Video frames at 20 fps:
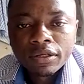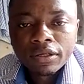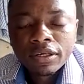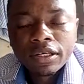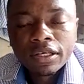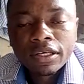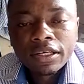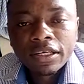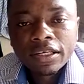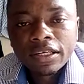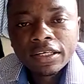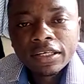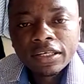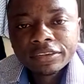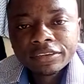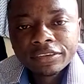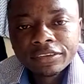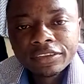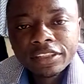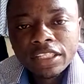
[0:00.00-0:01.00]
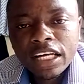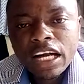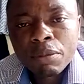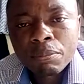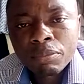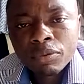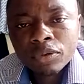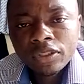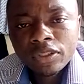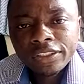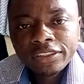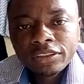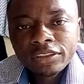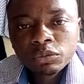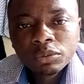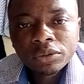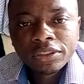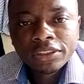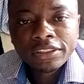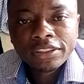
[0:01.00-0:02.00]
tinea capitis,
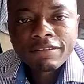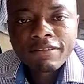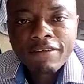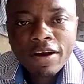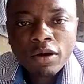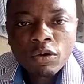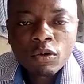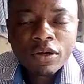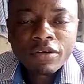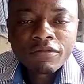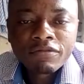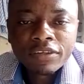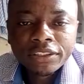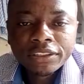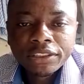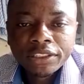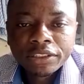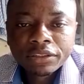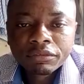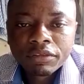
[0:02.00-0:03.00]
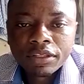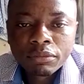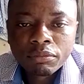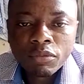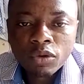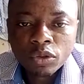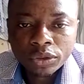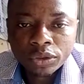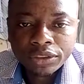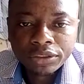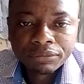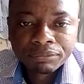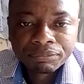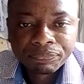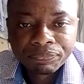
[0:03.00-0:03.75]
which is a fungal infection of the body.